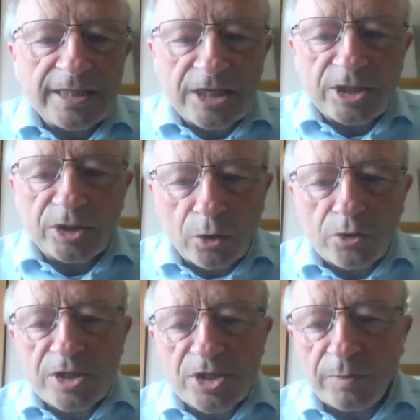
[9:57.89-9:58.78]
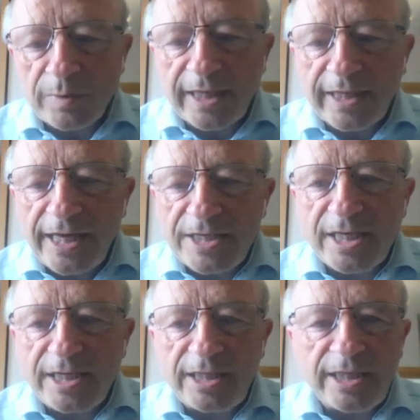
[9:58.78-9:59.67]
that you notice in someone that
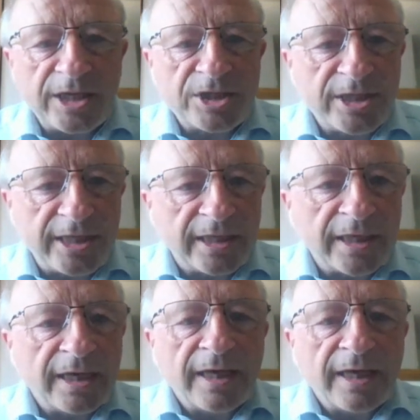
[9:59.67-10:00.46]
has ADHD.